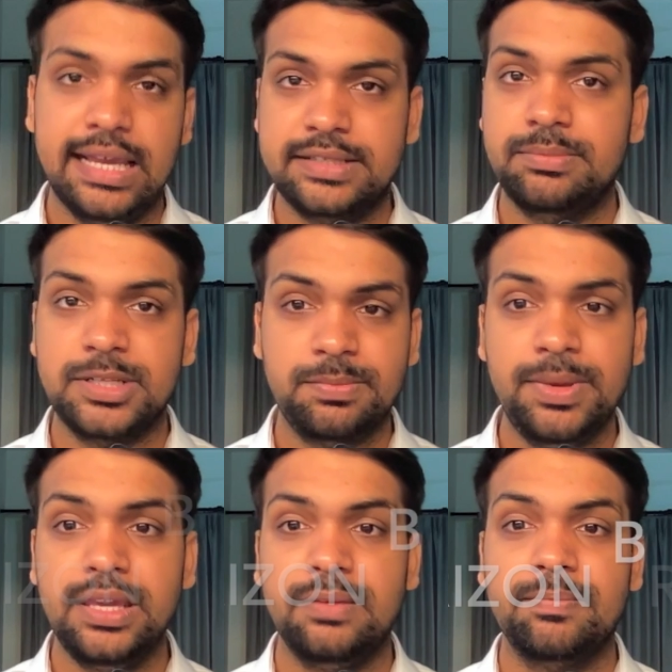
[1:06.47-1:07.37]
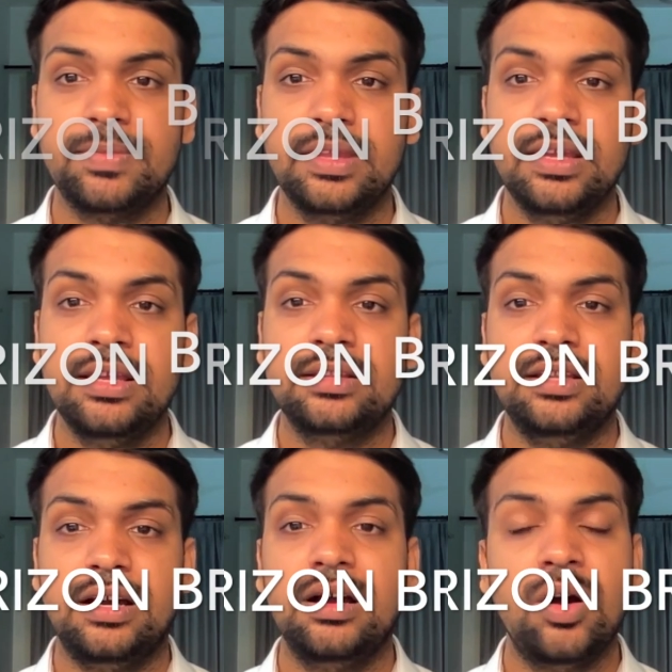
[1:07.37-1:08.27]
Exhibit B,
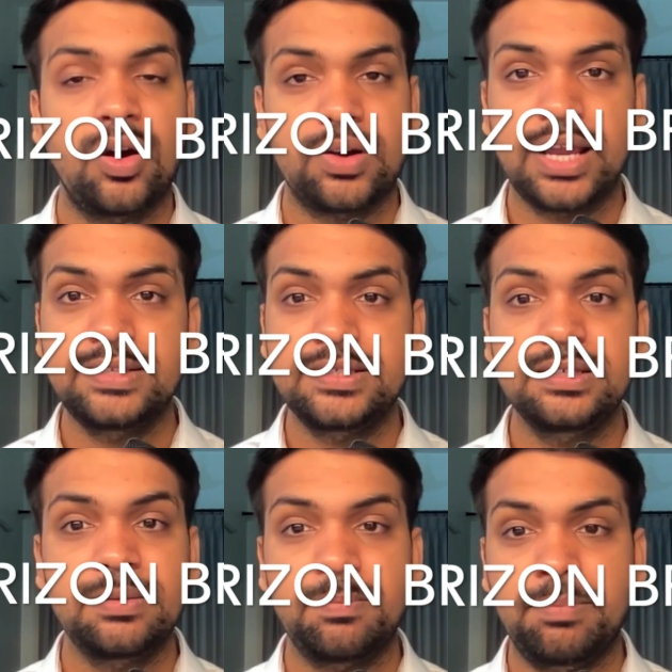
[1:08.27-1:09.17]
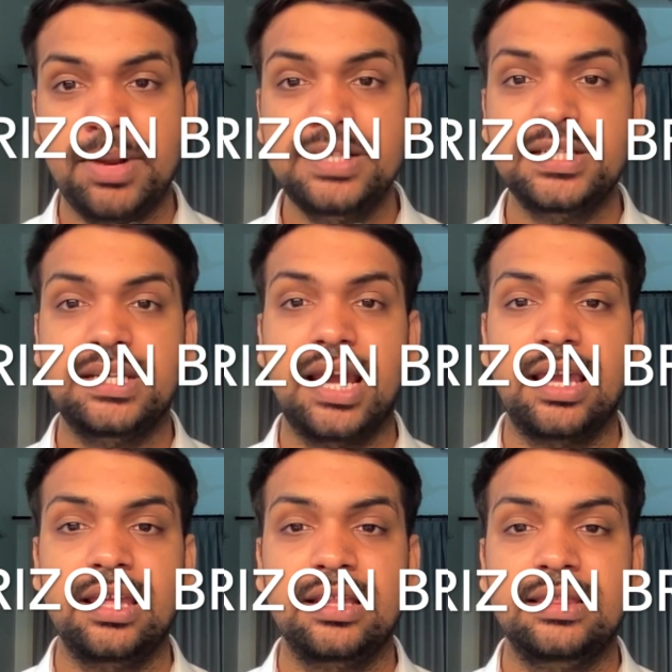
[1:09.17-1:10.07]
the Horizon Bridge
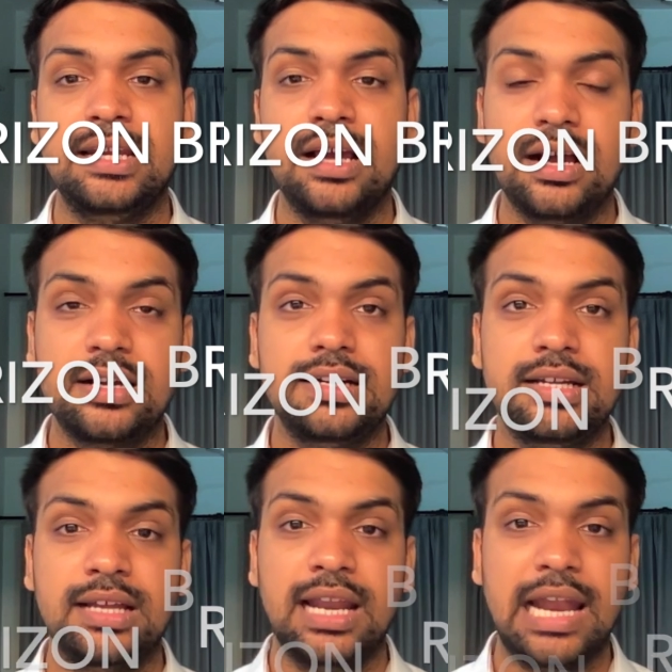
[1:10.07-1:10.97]
attack that occurred